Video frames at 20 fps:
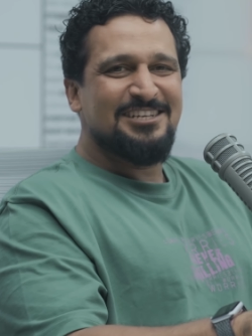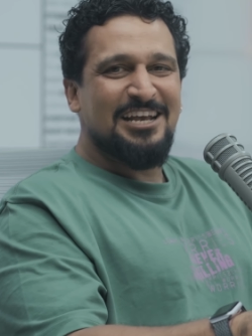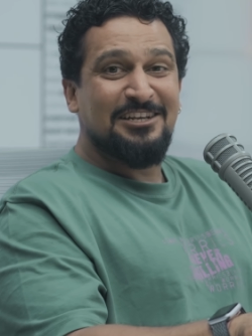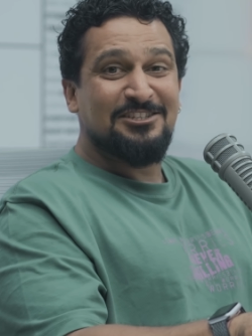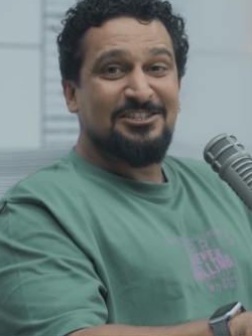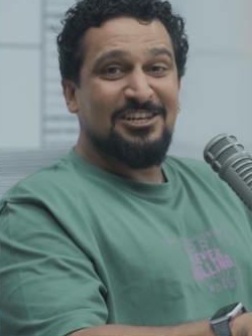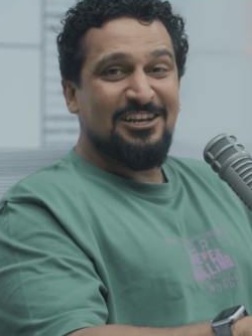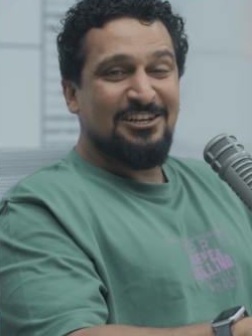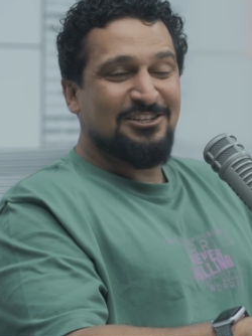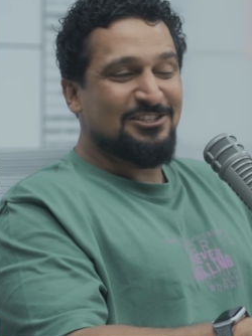
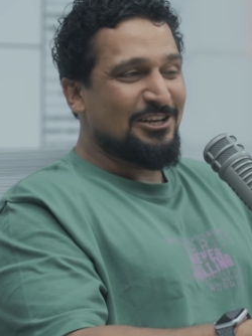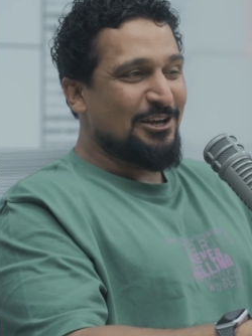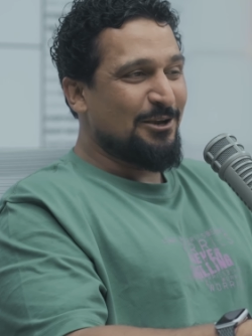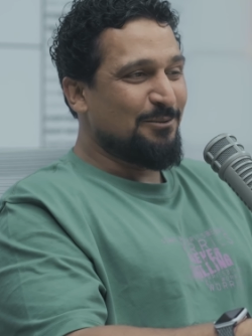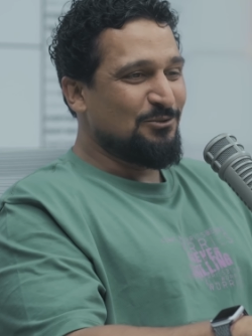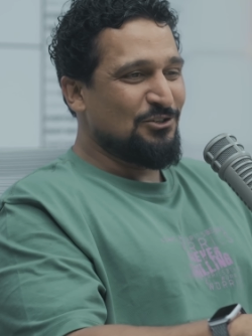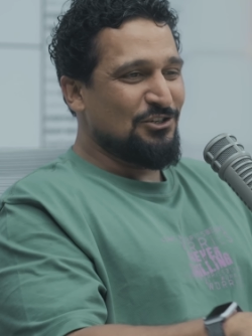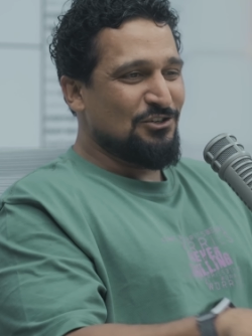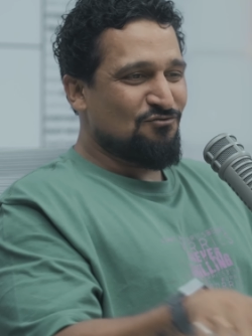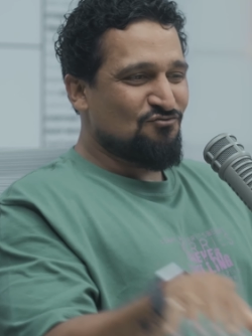SLS
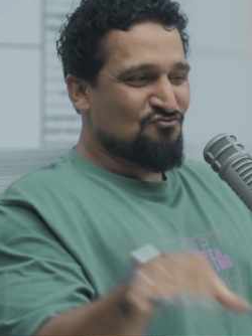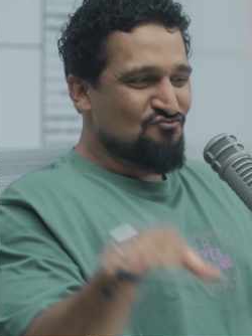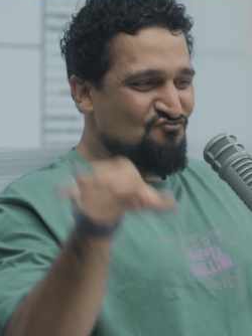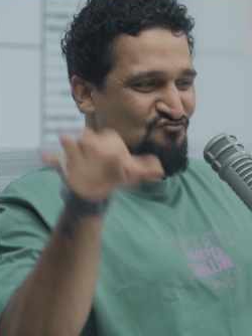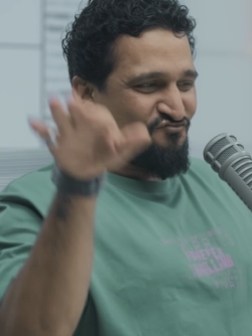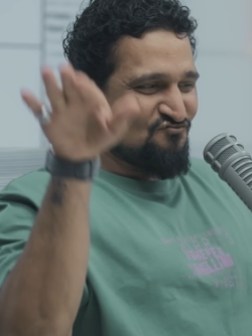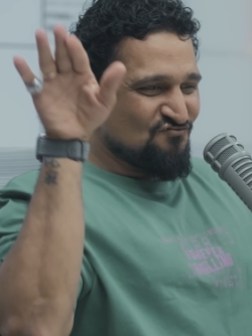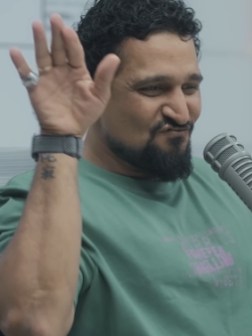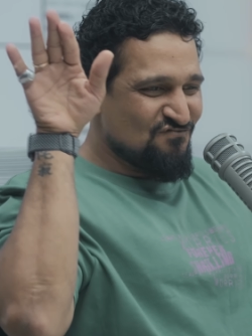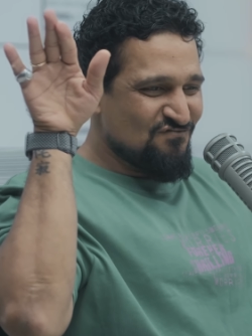AMG.
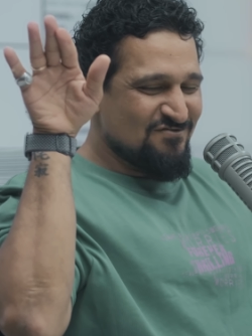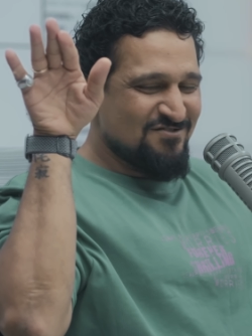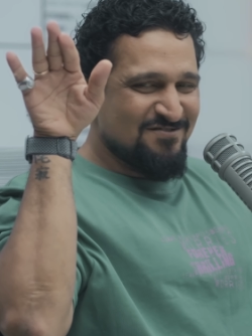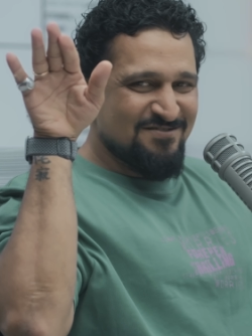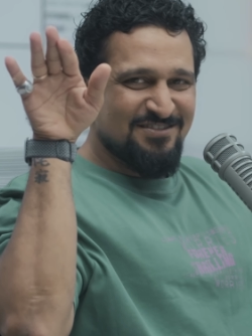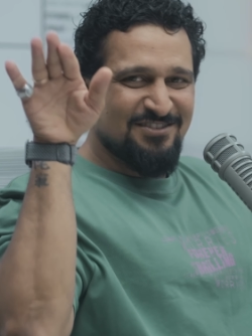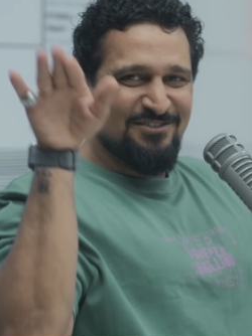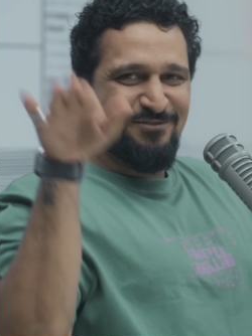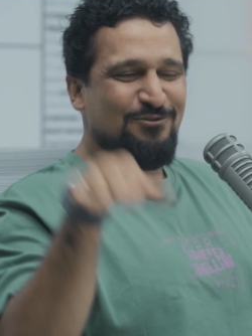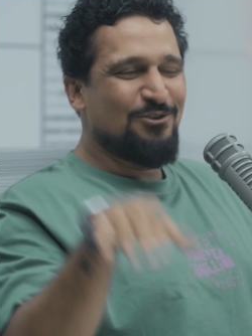
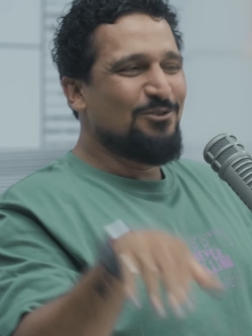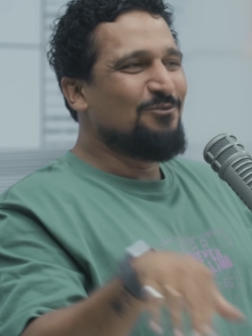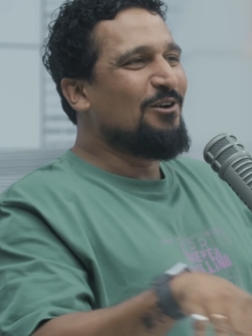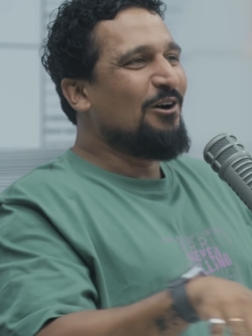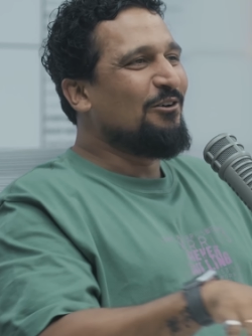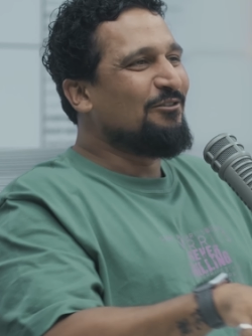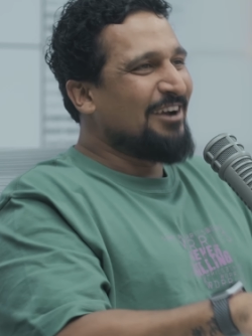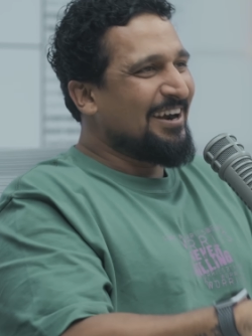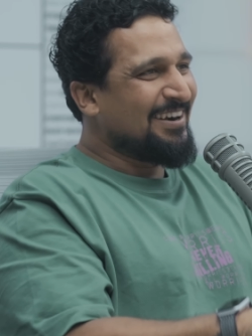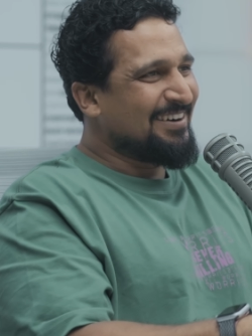Full
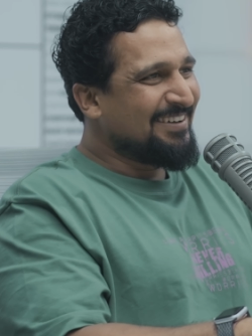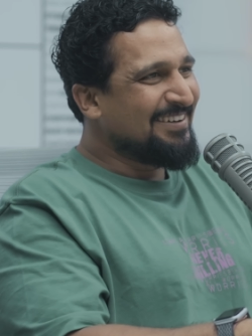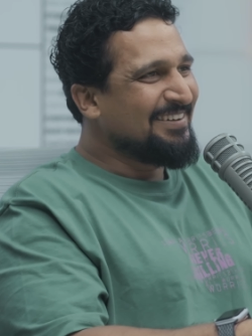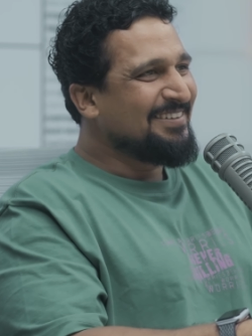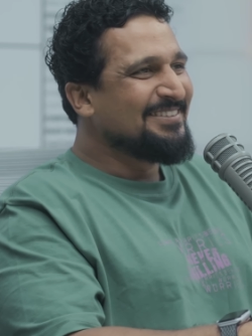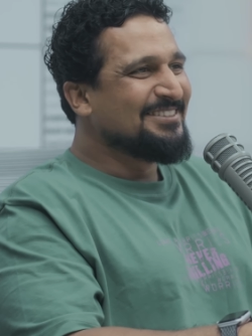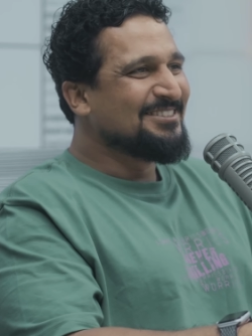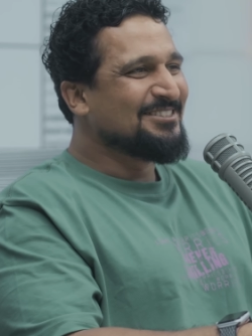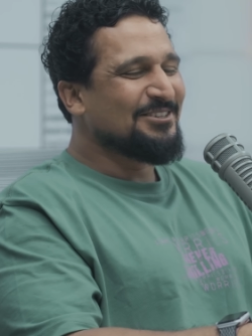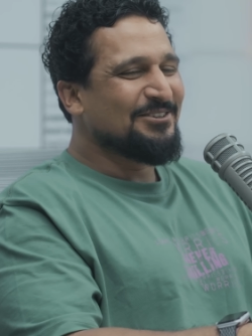wow factor.
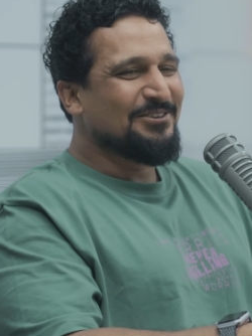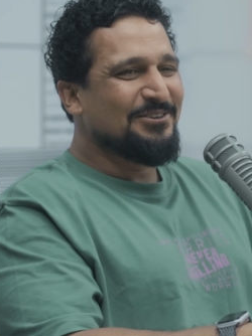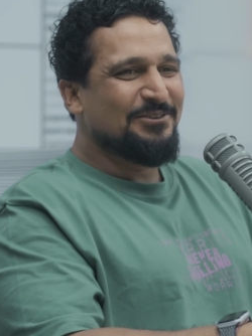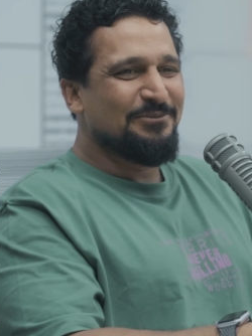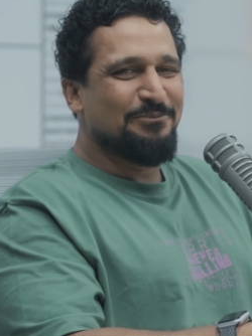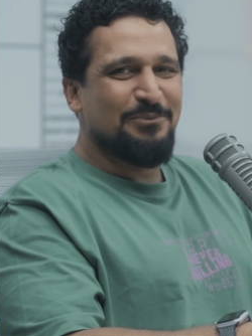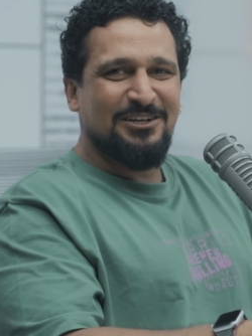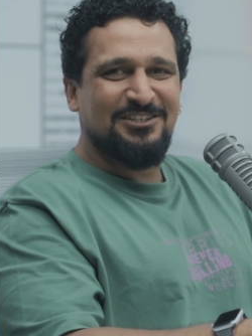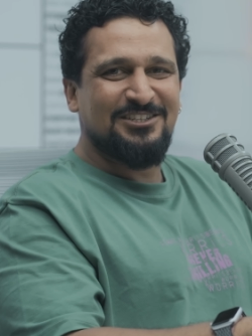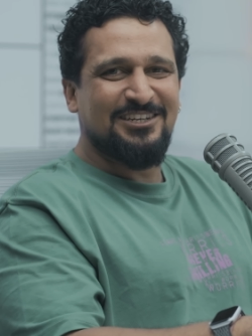So
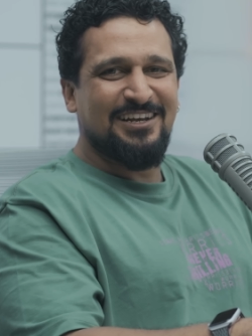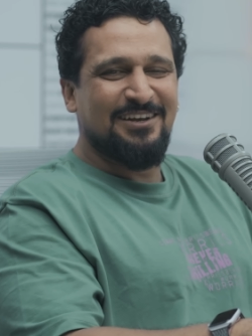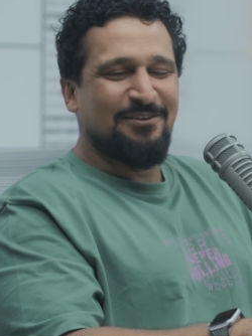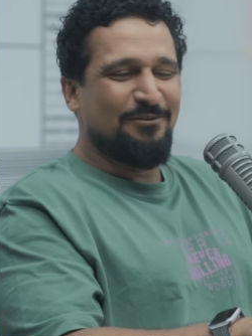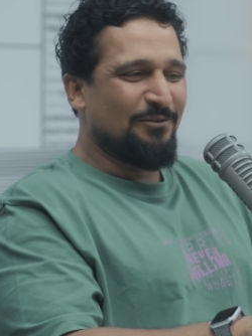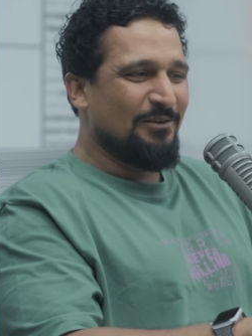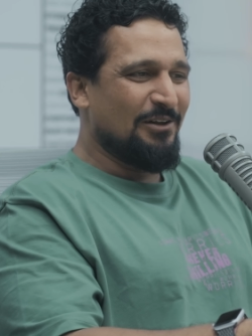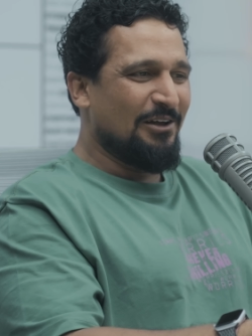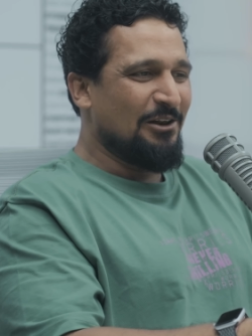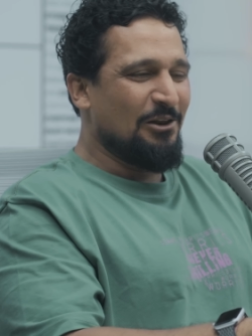
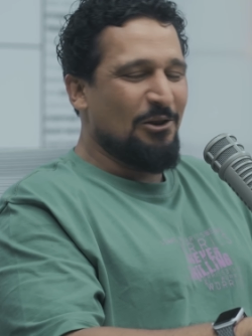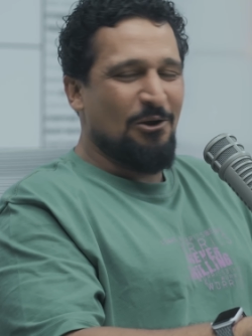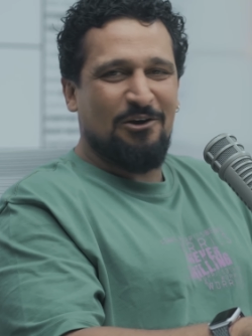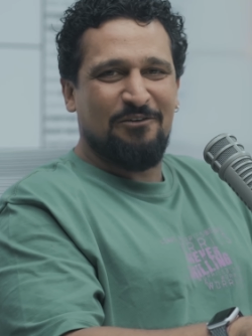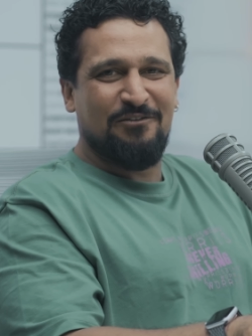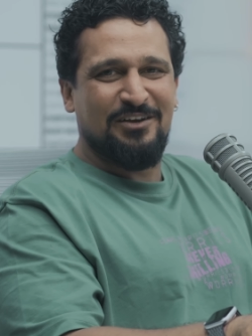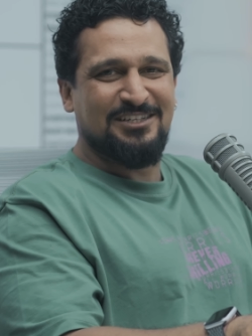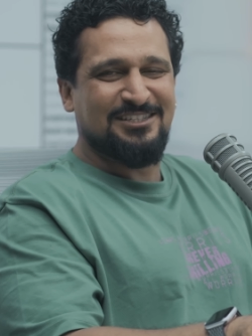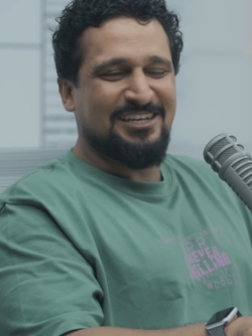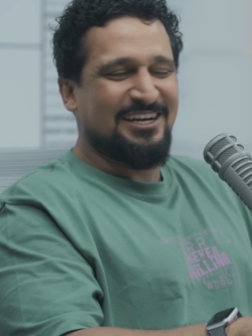a lot of
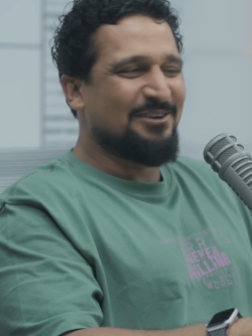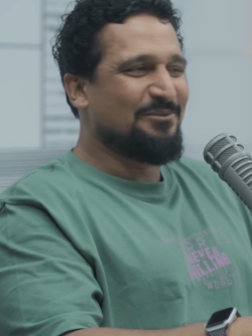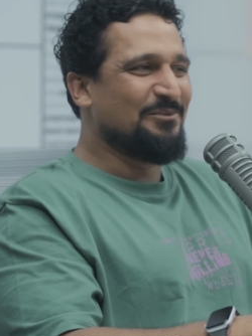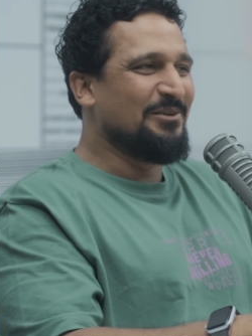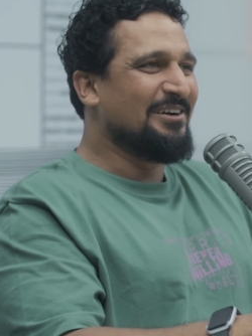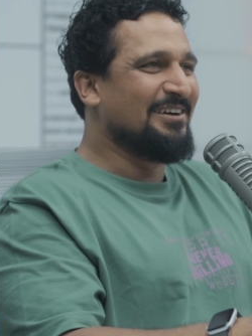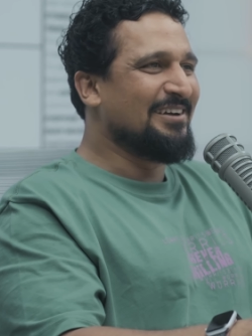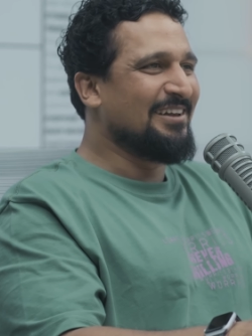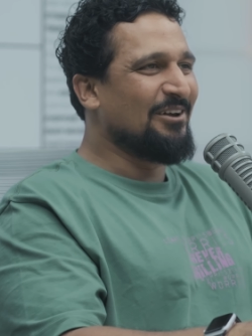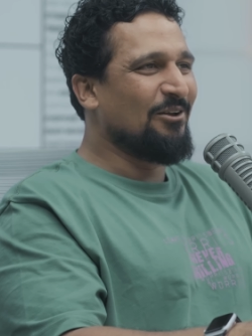
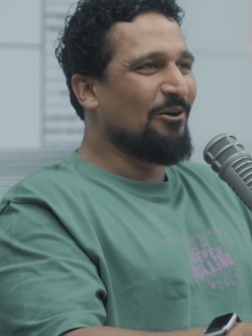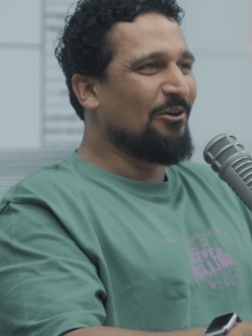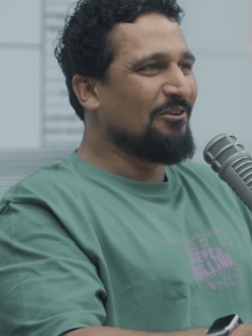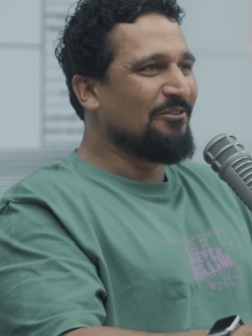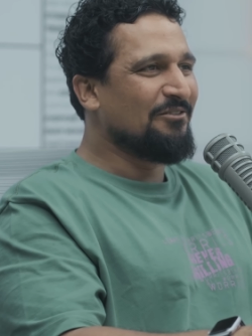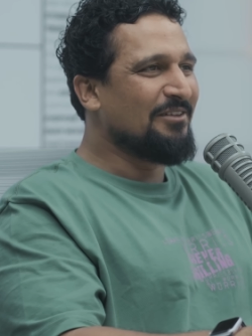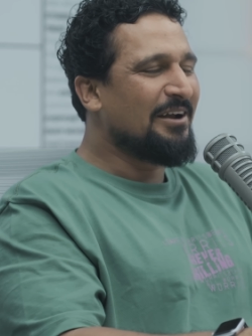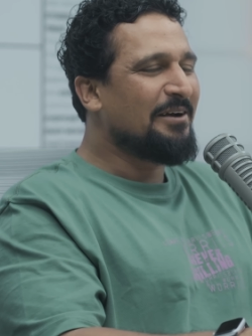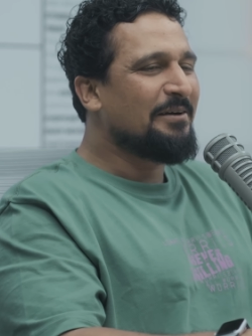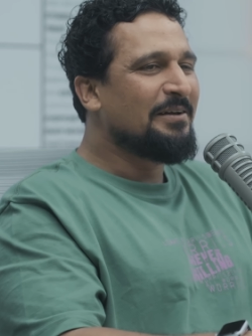excitement and all
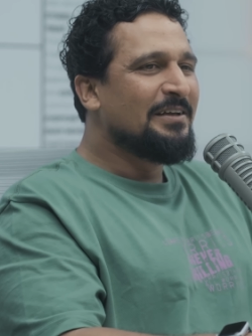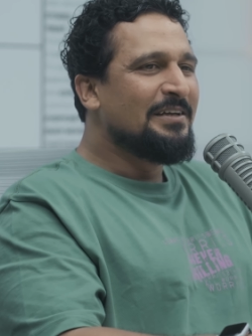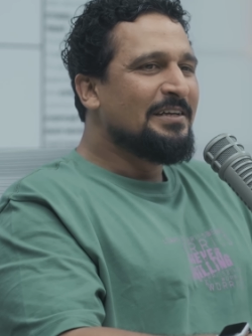of that.